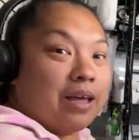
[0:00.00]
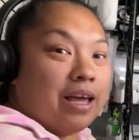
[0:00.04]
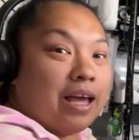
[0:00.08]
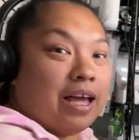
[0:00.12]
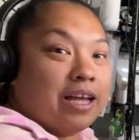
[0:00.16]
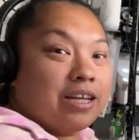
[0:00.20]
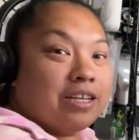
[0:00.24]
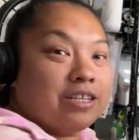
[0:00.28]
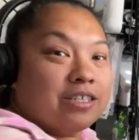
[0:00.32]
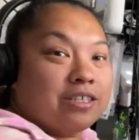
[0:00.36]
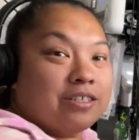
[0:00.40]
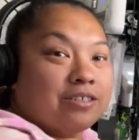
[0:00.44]

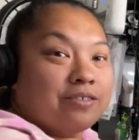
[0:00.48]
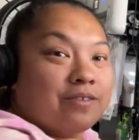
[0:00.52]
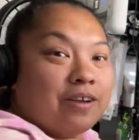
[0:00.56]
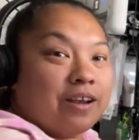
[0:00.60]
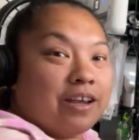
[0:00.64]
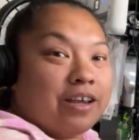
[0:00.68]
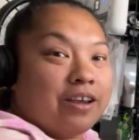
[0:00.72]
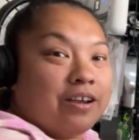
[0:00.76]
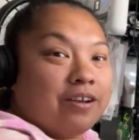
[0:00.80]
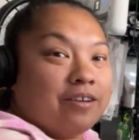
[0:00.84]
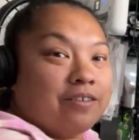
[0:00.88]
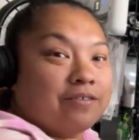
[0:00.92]
edges
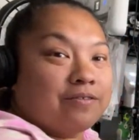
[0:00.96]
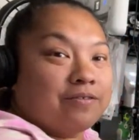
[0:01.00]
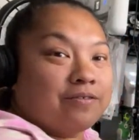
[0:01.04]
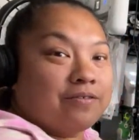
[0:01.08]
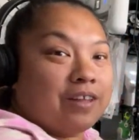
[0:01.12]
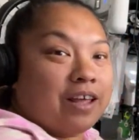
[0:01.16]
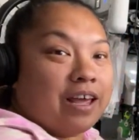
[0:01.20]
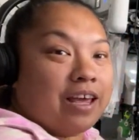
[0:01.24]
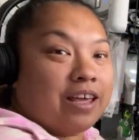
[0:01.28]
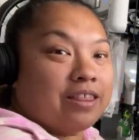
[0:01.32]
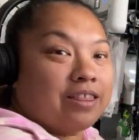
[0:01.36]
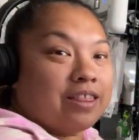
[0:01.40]
right here with
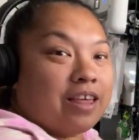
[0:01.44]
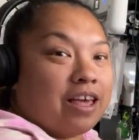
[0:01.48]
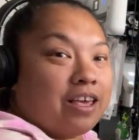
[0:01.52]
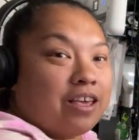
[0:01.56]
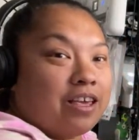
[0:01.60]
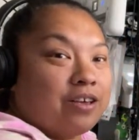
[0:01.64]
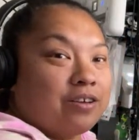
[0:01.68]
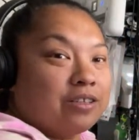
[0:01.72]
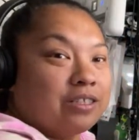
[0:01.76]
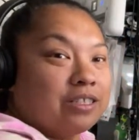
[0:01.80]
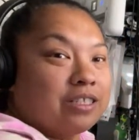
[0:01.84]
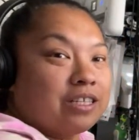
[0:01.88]
like thank
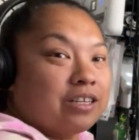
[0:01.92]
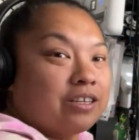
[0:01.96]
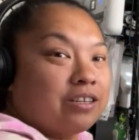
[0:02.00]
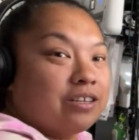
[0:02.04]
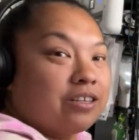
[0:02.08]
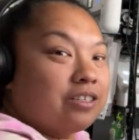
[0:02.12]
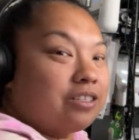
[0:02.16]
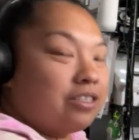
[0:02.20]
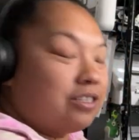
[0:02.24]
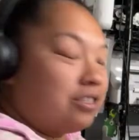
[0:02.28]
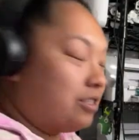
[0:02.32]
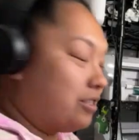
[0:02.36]
you
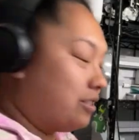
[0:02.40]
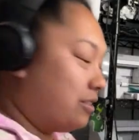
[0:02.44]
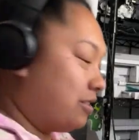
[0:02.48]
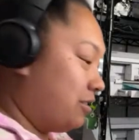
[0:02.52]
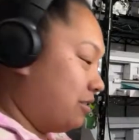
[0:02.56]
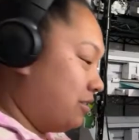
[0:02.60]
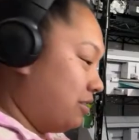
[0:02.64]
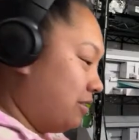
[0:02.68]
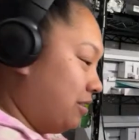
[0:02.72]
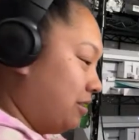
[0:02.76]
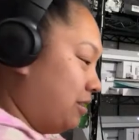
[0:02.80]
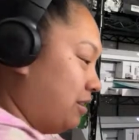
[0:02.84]
stickers.
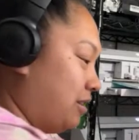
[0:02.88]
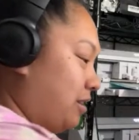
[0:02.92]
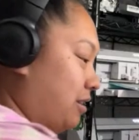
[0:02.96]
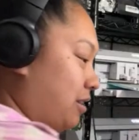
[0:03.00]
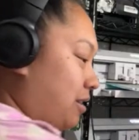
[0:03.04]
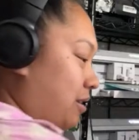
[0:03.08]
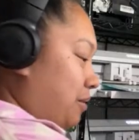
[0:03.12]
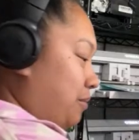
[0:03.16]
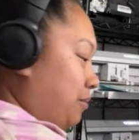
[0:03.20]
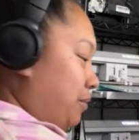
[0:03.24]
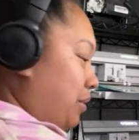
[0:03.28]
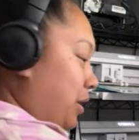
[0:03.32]

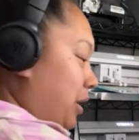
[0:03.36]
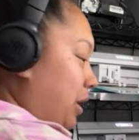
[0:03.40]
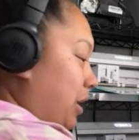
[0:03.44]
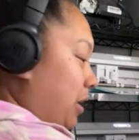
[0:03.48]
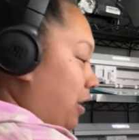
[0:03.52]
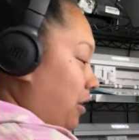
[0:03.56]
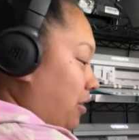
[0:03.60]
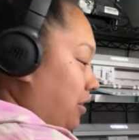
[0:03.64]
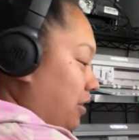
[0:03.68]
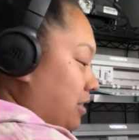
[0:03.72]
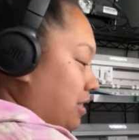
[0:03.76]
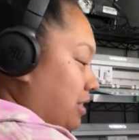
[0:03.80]
Put it
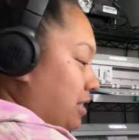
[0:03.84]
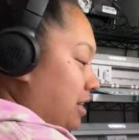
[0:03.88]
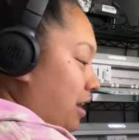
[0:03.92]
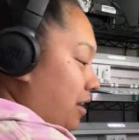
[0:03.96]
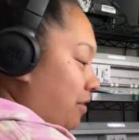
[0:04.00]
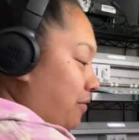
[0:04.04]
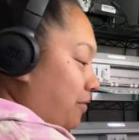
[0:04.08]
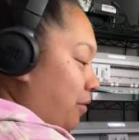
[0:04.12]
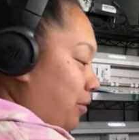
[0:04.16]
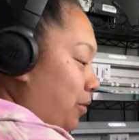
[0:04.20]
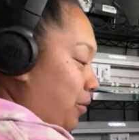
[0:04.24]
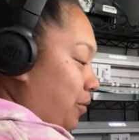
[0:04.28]
on the side
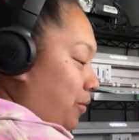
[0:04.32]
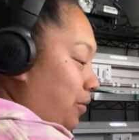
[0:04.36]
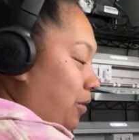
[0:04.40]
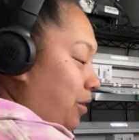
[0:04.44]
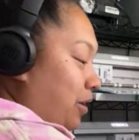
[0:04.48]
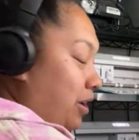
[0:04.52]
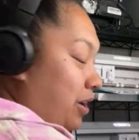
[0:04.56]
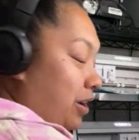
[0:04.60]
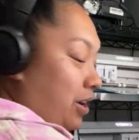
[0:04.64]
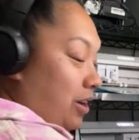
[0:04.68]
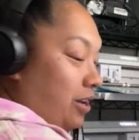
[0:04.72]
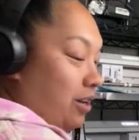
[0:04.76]
for an
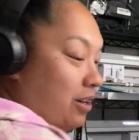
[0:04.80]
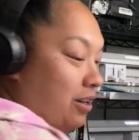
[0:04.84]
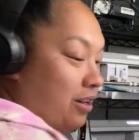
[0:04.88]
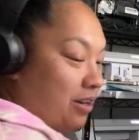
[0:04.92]
order.